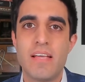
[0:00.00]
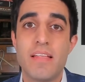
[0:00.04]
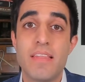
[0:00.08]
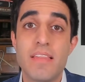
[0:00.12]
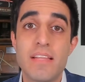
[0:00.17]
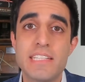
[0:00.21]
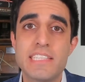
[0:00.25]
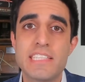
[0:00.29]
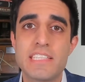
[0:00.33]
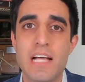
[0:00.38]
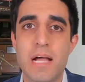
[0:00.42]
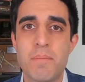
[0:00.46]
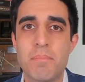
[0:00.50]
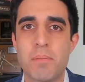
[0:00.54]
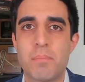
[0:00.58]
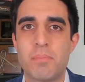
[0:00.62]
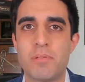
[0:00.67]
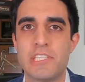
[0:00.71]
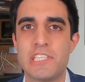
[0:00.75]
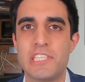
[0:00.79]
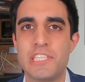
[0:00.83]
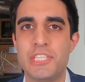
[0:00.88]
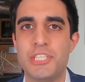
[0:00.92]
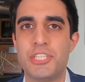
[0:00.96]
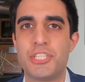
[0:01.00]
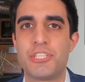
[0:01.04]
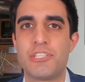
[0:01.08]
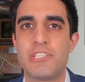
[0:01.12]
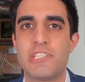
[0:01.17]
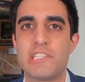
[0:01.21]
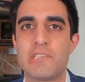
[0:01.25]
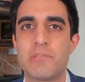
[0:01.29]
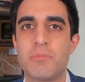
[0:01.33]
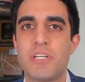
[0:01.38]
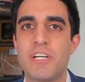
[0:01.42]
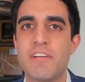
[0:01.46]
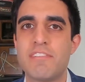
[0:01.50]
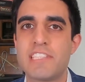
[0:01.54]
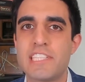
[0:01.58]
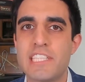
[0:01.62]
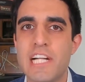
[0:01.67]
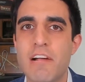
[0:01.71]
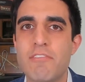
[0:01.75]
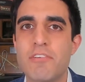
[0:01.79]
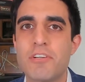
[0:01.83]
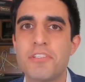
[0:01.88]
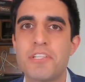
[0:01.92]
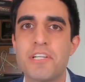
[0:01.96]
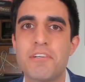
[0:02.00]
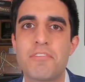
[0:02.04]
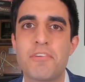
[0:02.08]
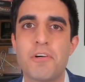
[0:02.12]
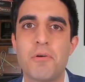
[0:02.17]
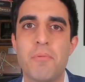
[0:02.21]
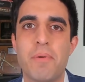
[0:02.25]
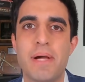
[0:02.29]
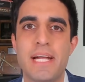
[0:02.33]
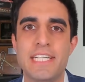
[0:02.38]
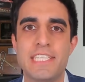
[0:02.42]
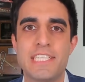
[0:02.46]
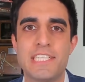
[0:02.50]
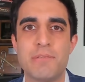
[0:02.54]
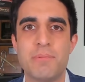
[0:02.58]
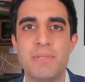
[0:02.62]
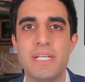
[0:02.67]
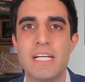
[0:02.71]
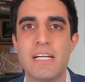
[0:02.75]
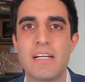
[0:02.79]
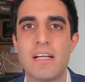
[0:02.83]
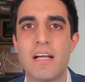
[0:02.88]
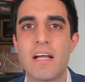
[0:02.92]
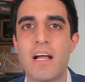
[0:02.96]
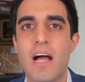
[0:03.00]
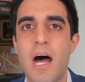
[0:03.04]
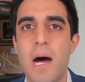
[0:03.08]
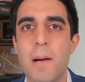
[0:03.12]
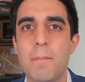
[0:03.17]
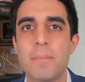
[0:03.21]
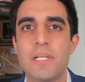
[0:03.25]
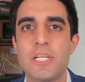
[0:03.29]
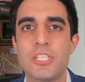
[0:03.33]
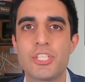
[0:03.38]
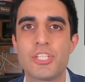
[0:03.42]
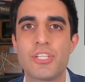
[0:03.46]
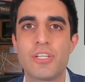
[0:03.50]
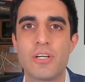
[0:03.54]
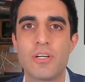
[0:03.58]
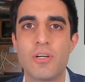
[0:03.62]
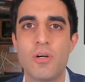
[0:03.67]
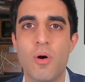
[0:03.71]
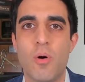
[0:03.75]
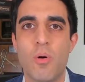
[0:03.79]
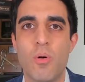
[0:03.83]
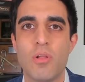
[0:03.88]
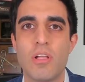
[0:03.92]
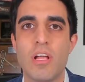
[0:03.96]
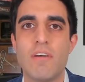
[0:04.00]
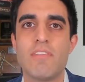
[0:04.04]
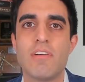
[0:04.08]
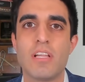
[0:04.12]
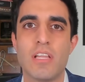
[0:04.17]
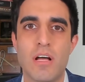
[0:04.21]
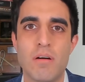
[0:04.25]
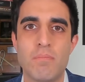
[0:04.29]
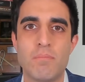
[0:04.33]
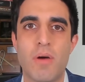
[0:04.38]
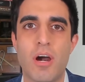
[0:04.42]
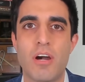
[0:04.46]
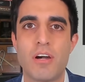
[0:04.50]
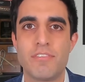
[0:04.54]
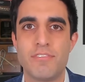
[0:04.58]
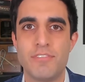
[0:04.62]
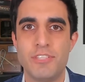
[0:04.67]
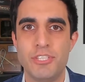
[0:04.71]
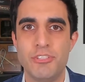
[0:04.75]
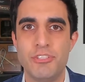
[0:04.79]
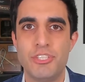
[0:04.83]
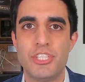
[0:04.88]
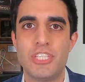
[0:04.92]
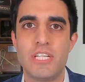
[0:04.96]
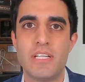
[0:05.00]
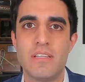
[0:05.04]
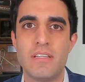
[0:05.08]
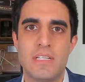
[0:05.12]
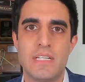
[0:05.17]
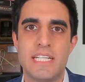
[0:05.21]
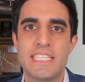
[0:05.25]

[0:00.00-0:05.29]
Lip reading: This type of procedure is one of several different ways that we can accomplish the goal of a lumbar fusion.